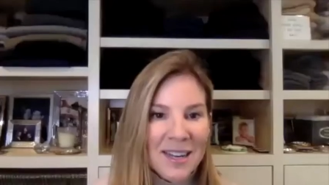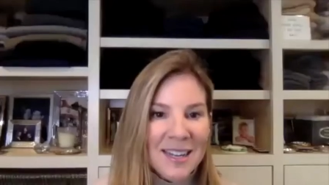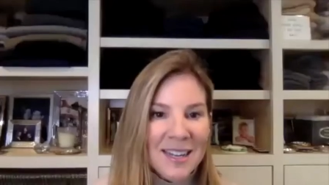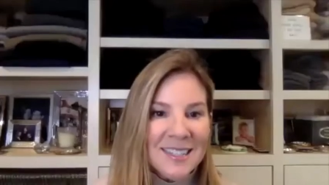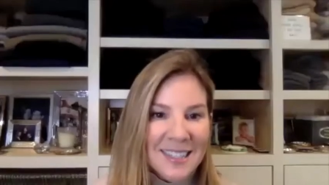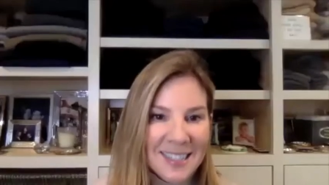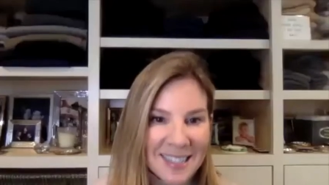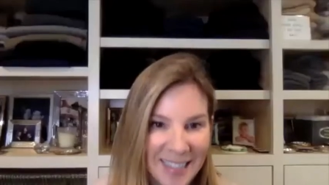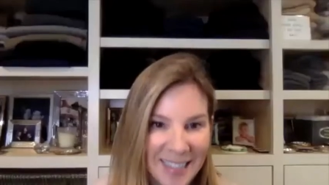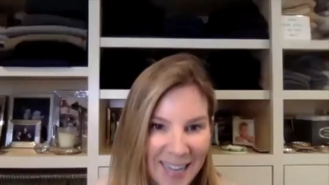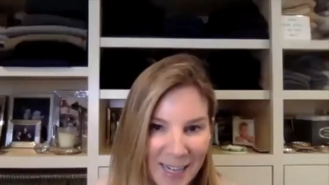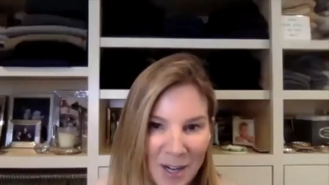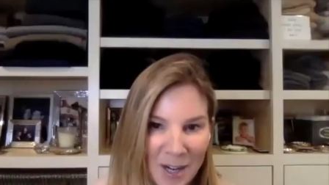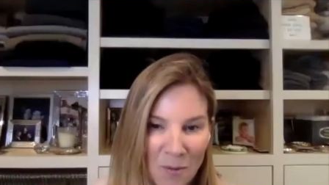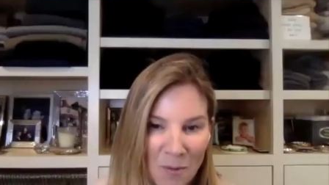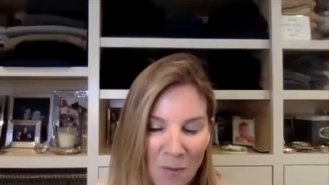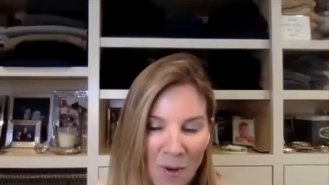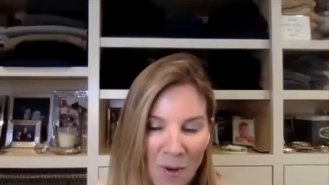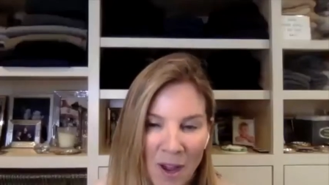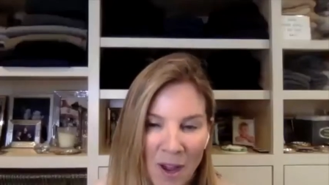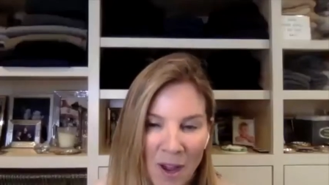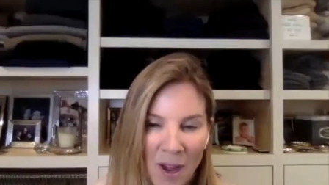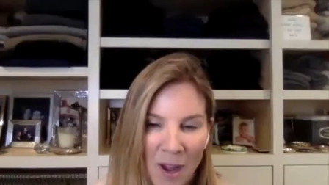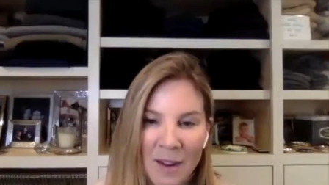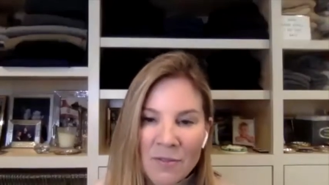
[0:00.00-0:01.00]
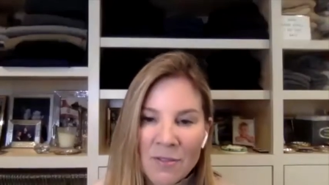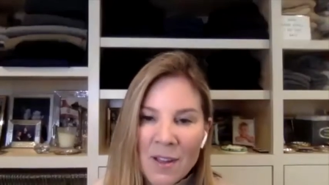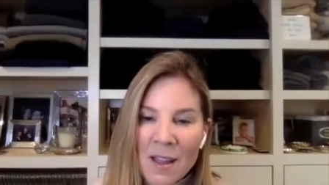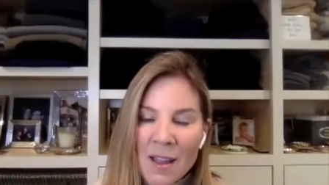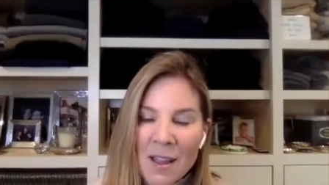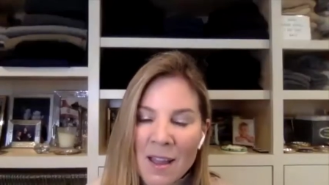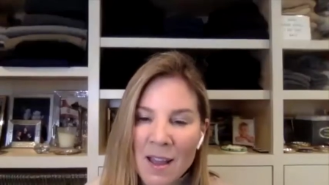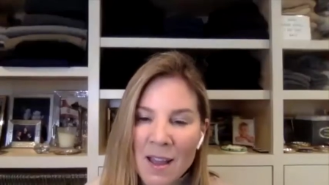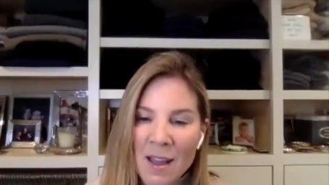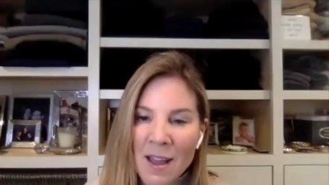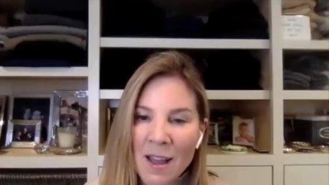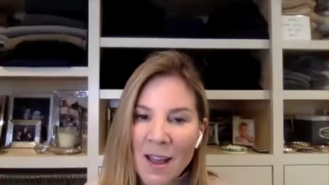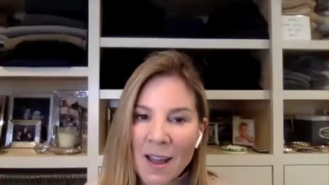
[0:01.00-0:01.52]
in as a second wife.
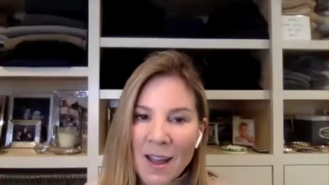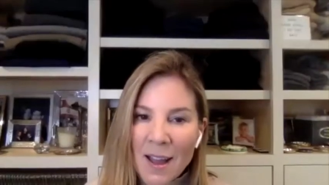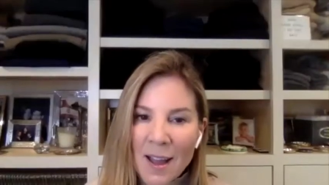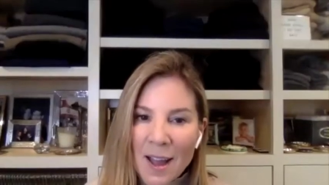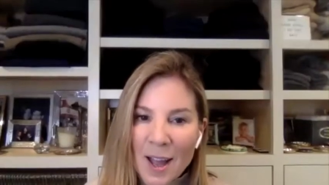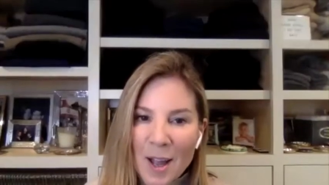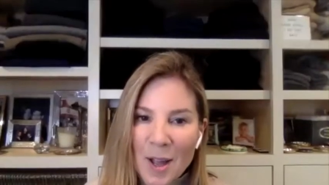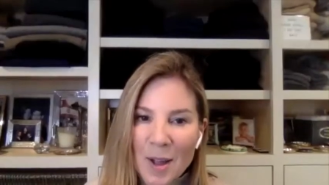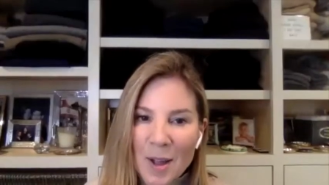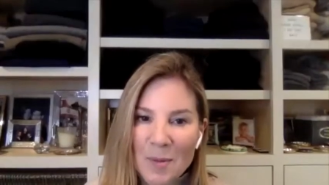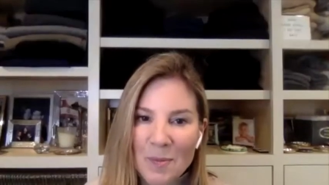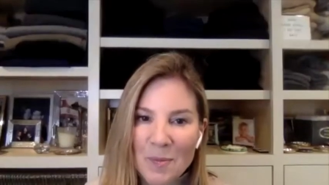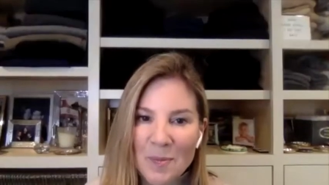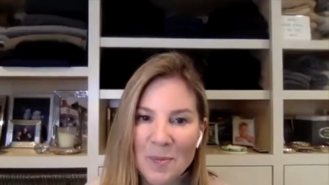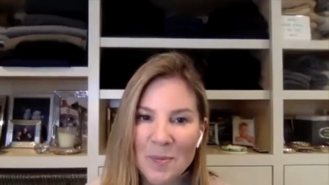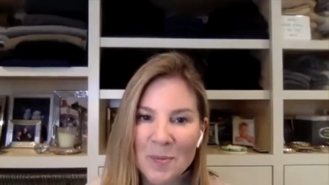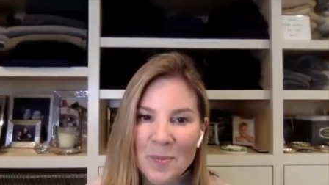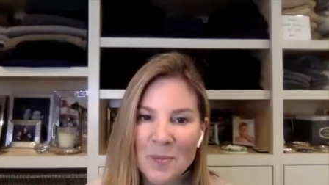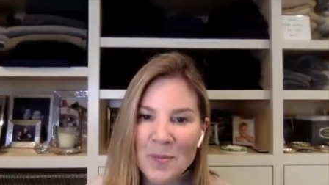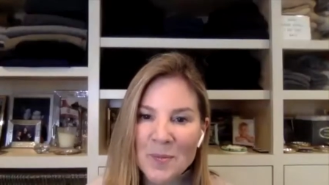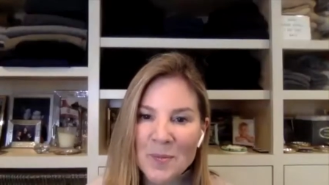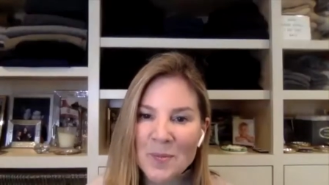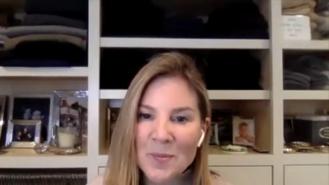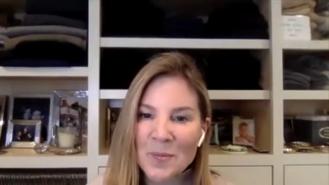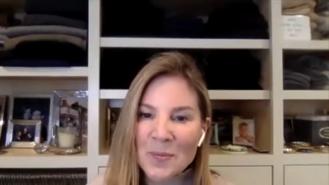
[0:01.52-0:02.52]
Yeah. Um,